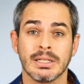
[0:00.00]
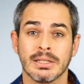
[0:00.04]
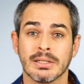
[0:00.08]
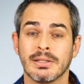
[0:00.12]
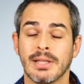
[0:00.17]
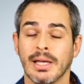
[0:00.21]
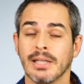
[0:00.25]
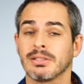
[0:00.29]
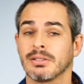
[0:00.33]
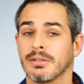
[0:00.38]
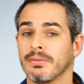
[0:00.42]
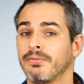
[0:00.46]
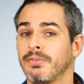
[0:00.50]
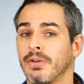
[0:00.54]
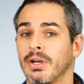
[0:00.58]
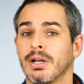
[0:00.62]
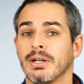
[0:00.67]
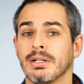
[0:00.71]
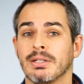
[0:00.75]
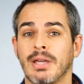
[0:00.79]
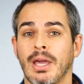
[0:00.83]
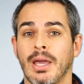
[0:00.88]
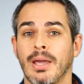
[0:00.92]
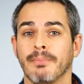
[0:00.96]
that's a
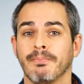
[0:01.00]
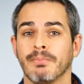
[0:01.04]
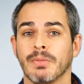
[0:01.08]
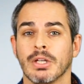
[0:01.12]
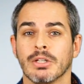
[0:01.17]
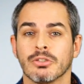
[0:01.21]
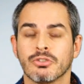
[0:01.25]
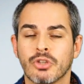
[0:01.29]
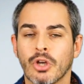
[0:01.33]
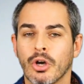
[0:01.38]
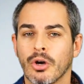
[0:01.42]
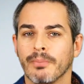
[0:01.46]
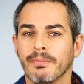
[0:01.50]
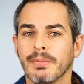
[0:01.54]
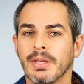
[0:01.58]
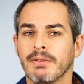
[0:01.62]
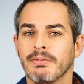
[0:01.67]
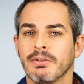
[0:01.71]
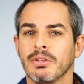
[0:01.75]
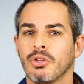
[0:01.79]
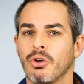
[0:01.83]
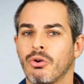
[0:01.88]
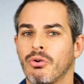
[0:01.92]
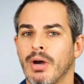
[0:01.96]
fair game. So
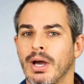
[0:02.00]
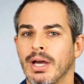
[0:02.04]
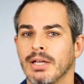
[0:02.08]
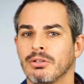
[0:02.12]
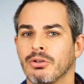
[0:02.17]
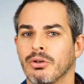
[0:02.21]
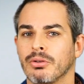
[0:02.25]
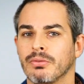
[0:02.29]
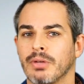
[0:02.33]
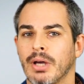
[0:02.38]
even though I